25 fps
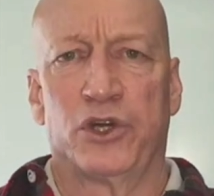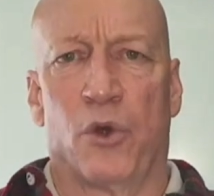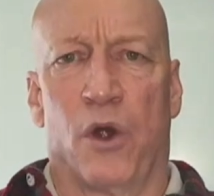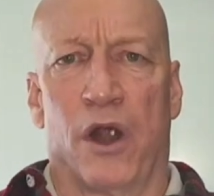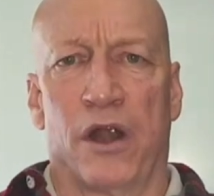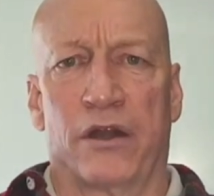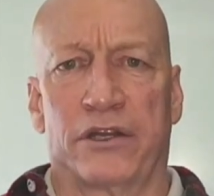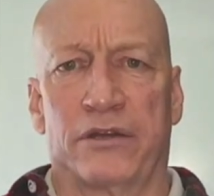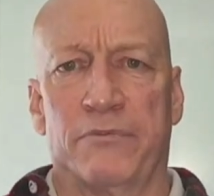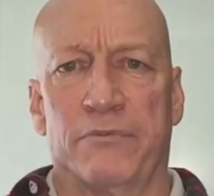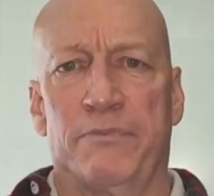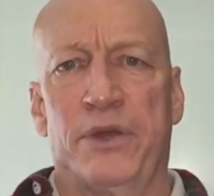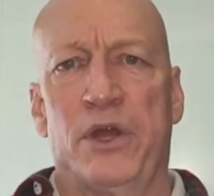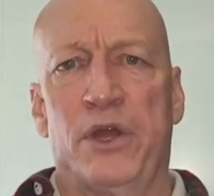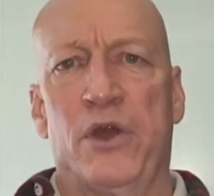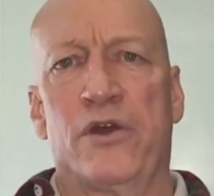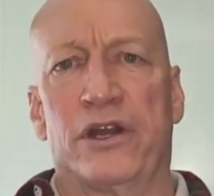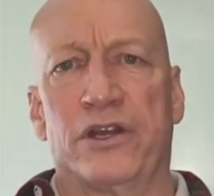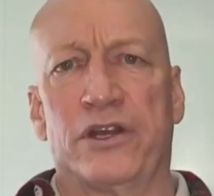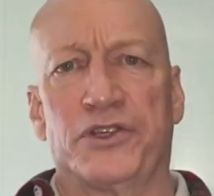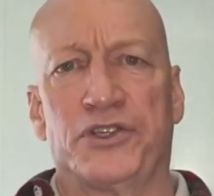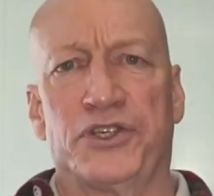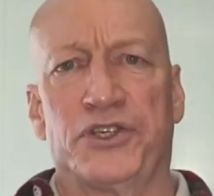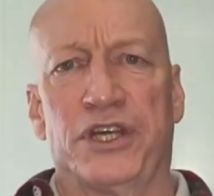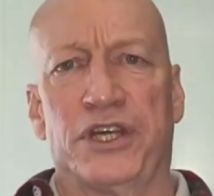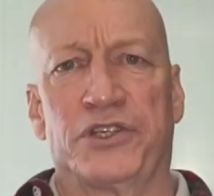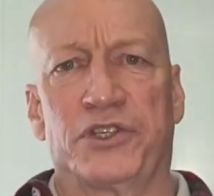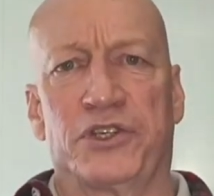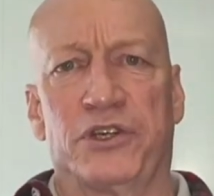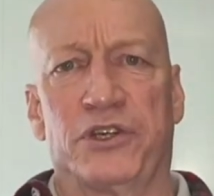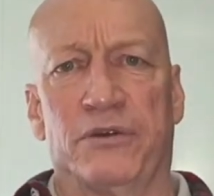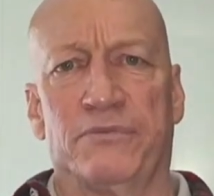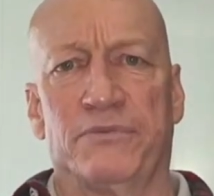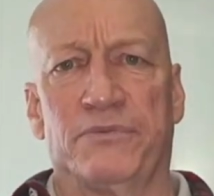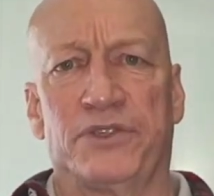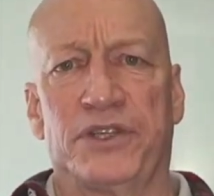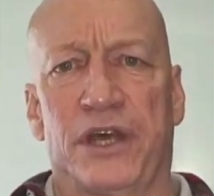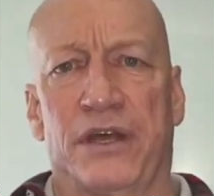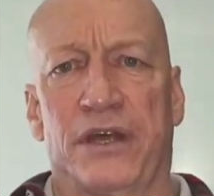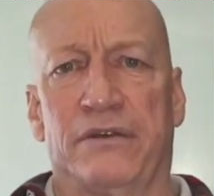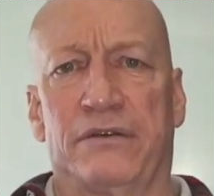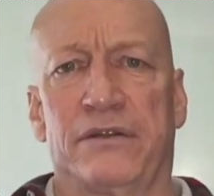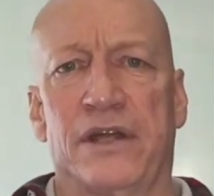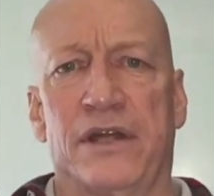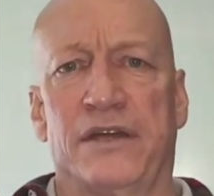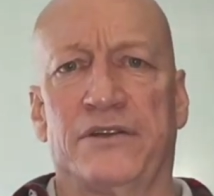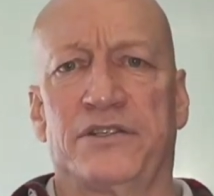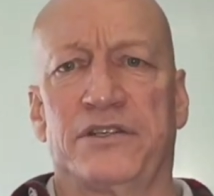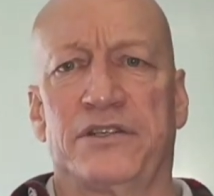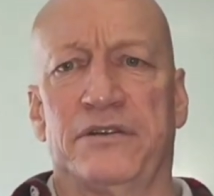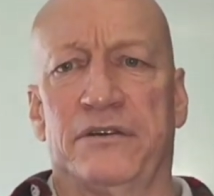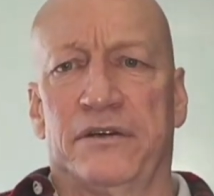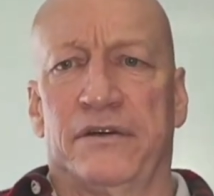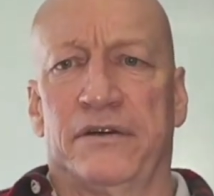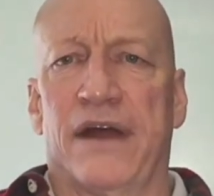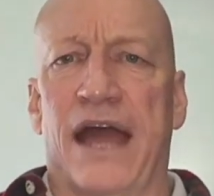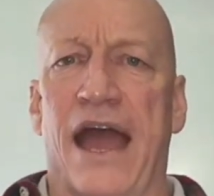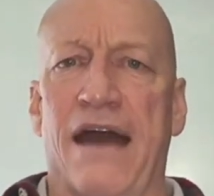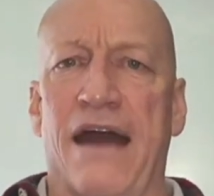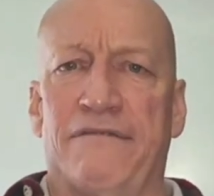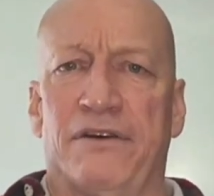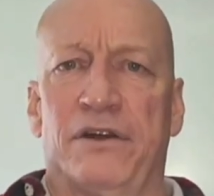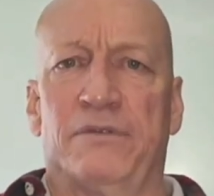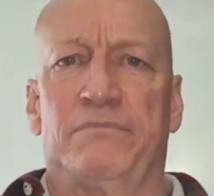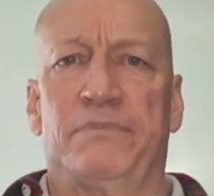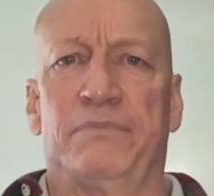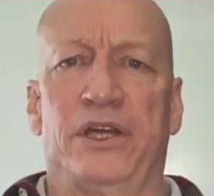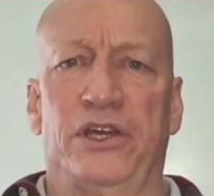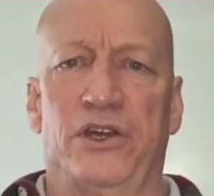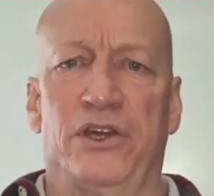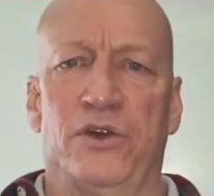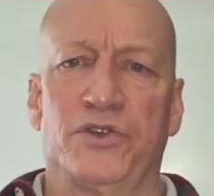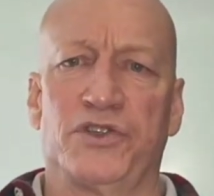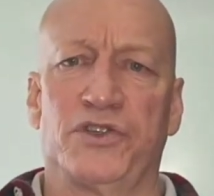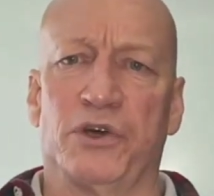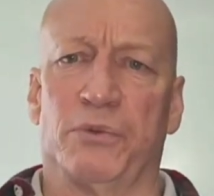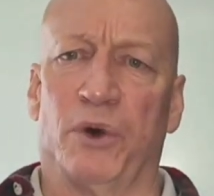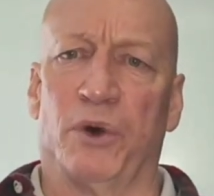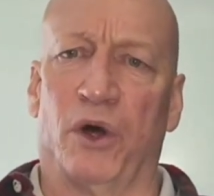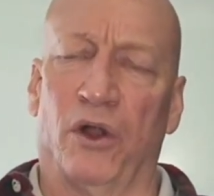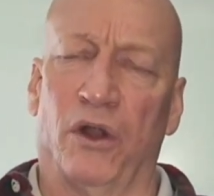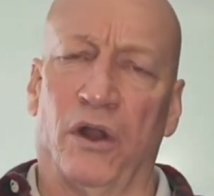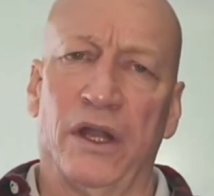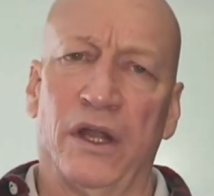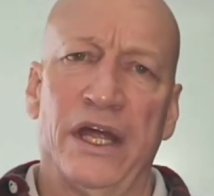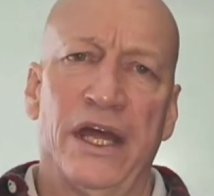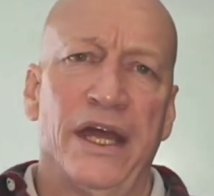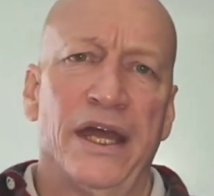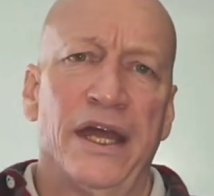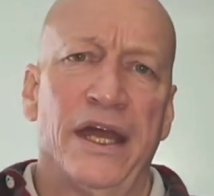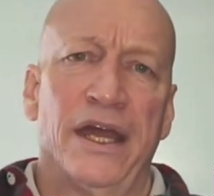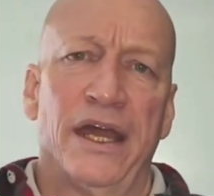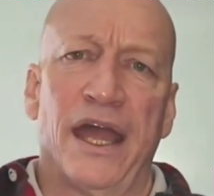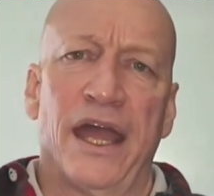to our computer systems and to have it be usable.